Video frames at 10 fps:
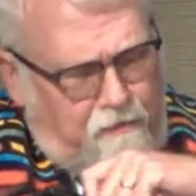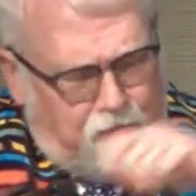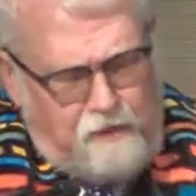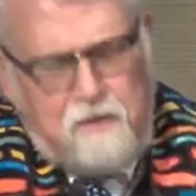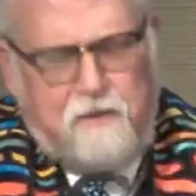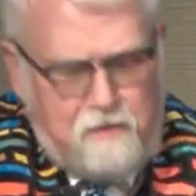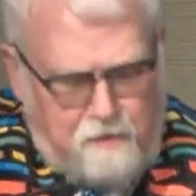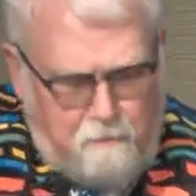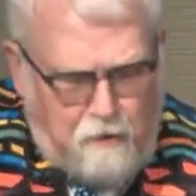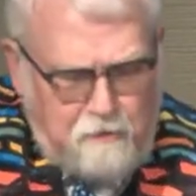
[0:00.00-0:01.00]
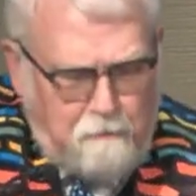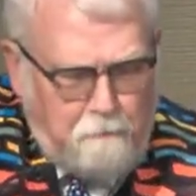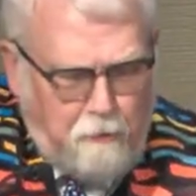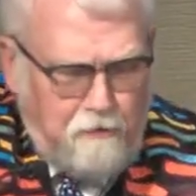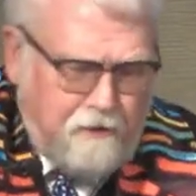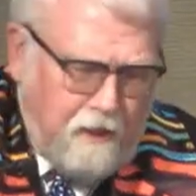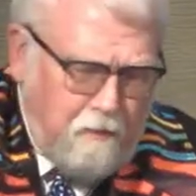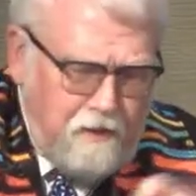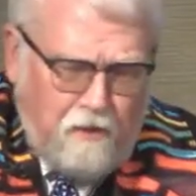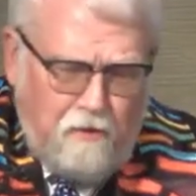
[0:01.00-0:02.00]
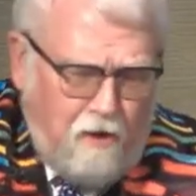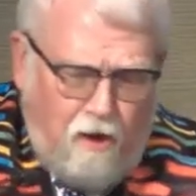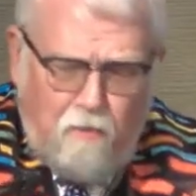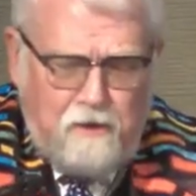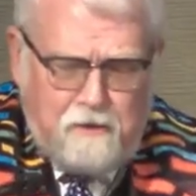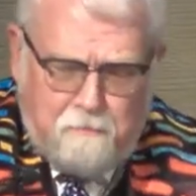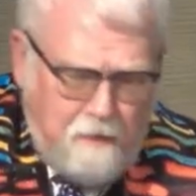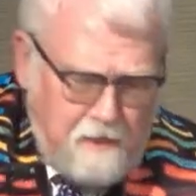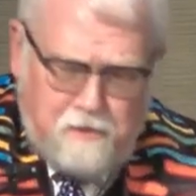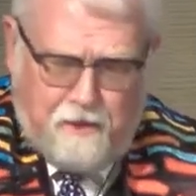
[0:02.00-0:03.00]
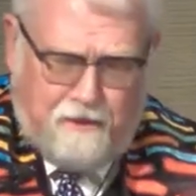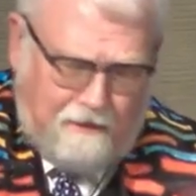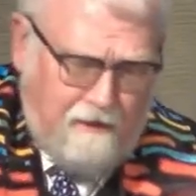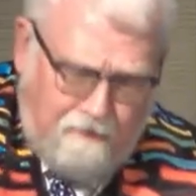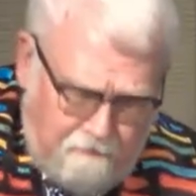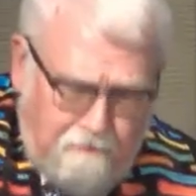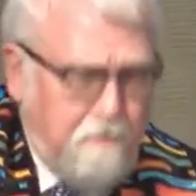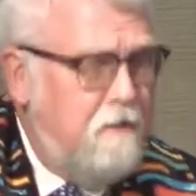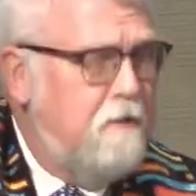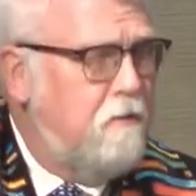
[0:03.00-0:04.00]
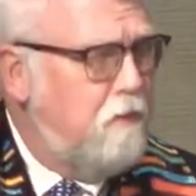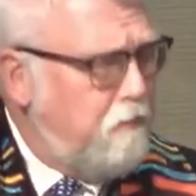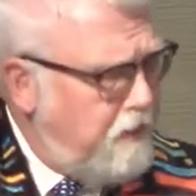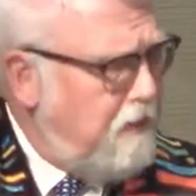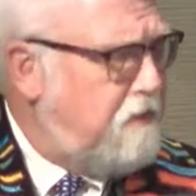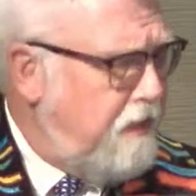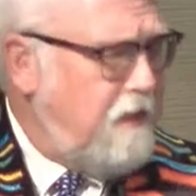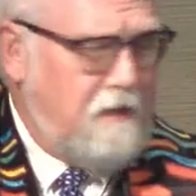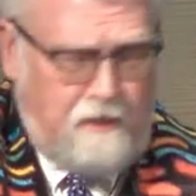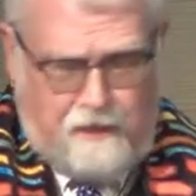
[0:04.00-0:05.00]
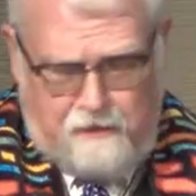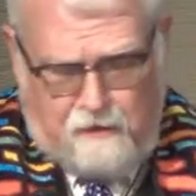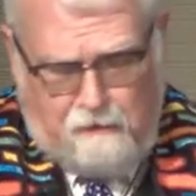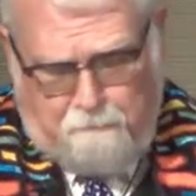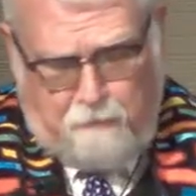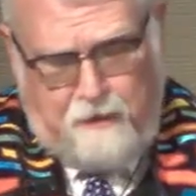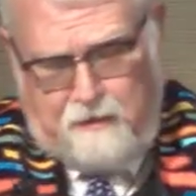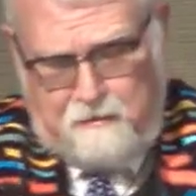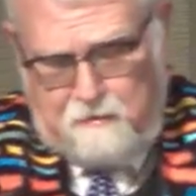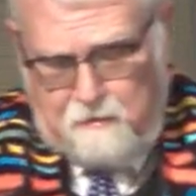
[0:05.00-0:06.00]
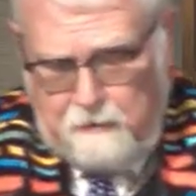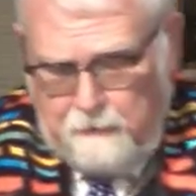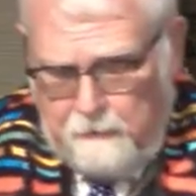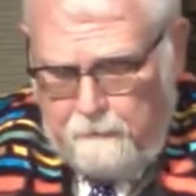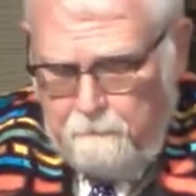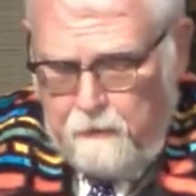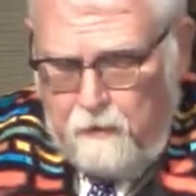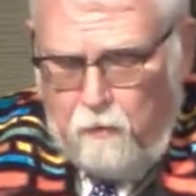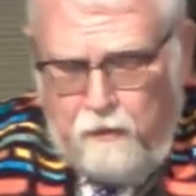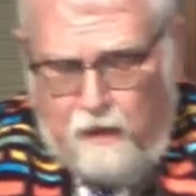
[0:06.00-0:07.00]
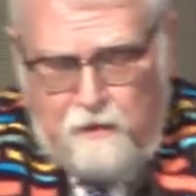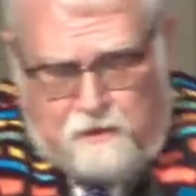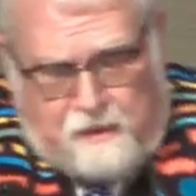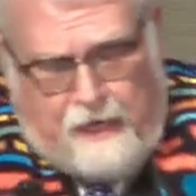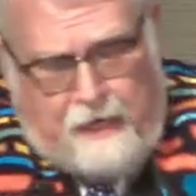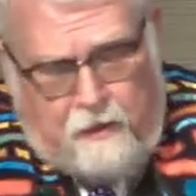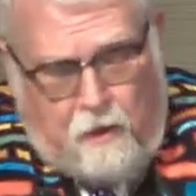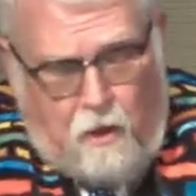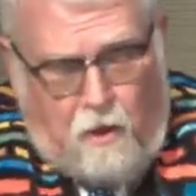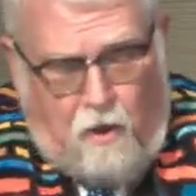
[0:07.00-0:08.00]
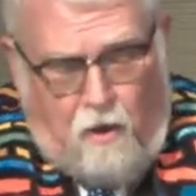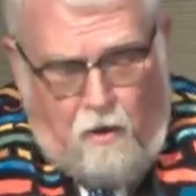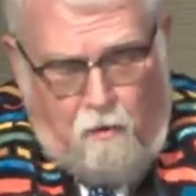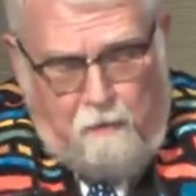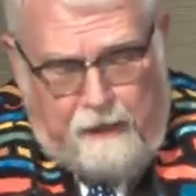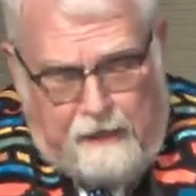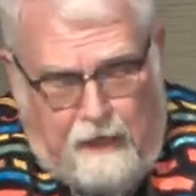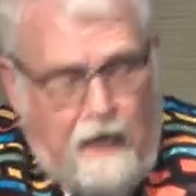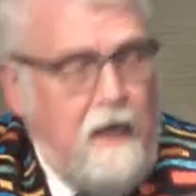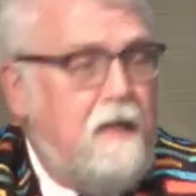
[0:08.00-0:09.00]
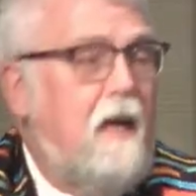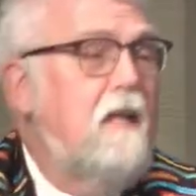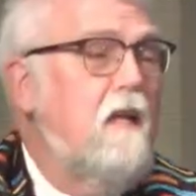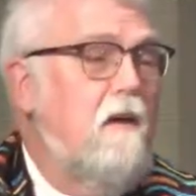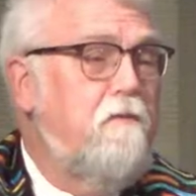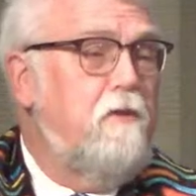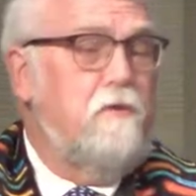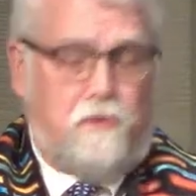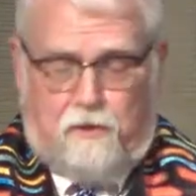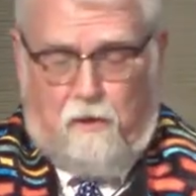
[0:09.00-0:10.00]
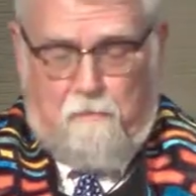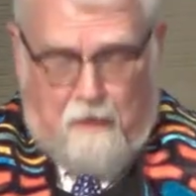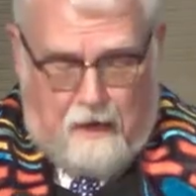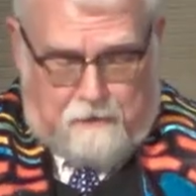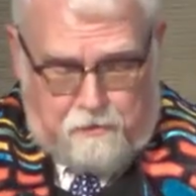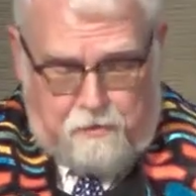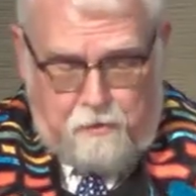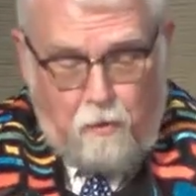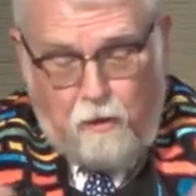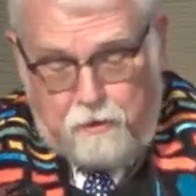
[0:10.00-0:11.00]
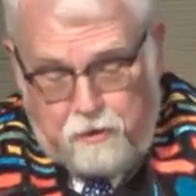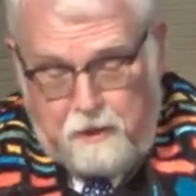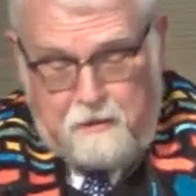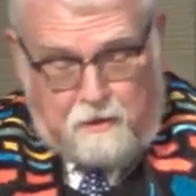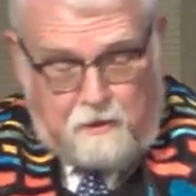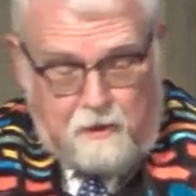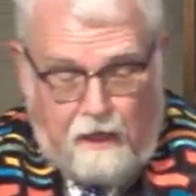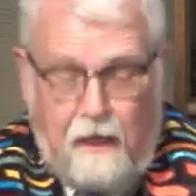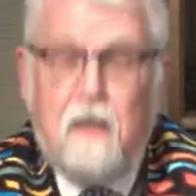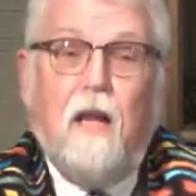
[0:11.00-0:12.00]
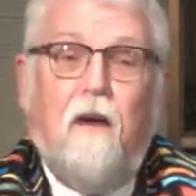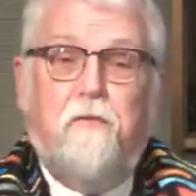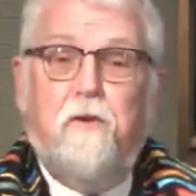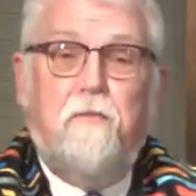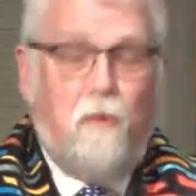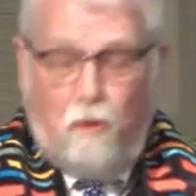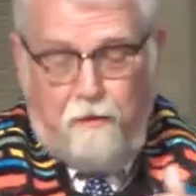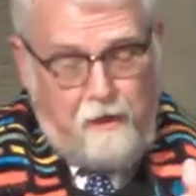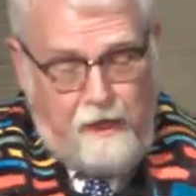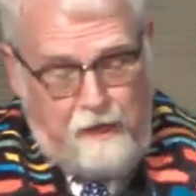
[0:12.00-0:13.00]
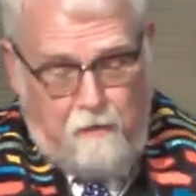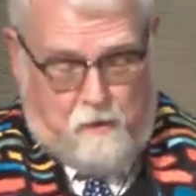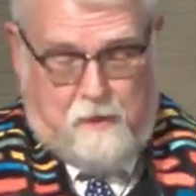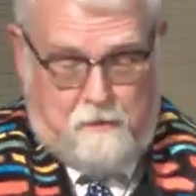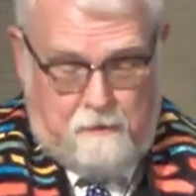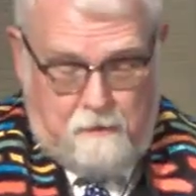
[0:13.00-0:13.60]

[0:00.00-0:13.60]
this is the most important thing, we don't always mention love when we articulate our prayers. We aren't saying, "Oh my God, I love you so much," or "Jesus, I love you more than anyone."